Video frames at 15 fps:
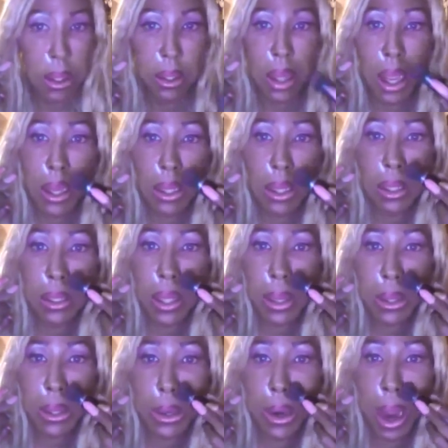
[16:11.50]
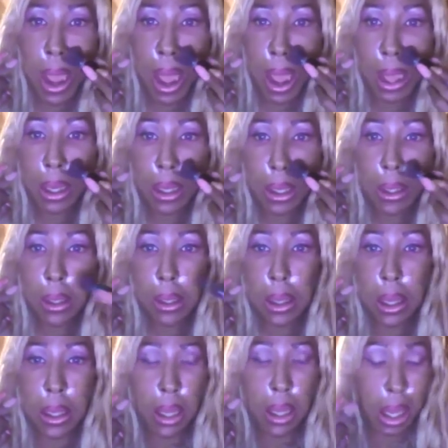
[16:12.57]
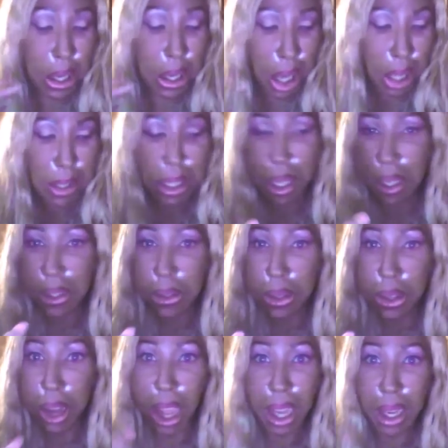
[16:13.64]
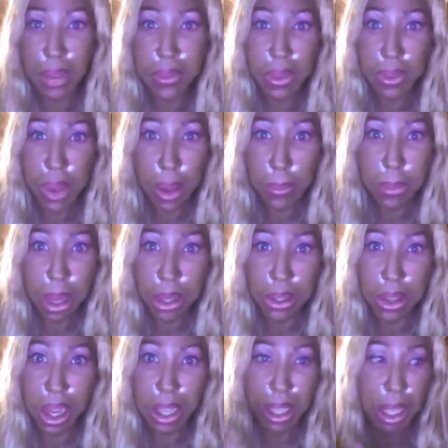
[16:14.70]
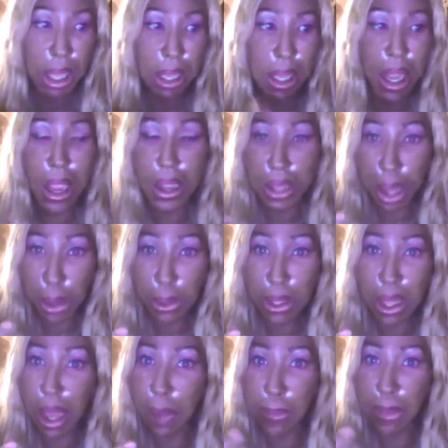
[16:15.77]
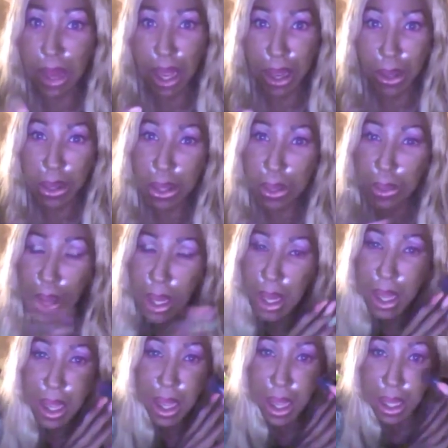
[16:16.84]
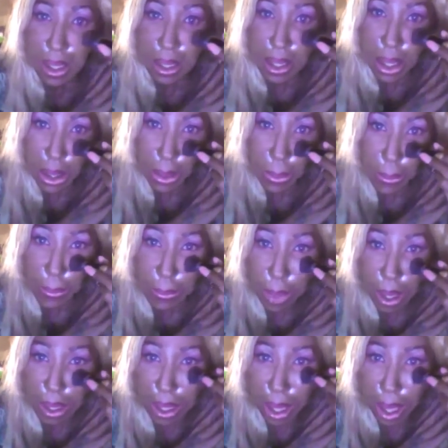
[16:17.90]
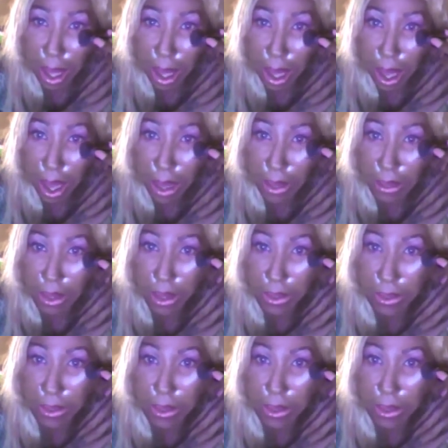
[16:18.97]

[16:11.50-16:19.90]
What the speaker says: Kind of looks like crack. Not that I do crack. I'm not a crackhead. I know some, but I don't do it. So, but yeah, I don't know.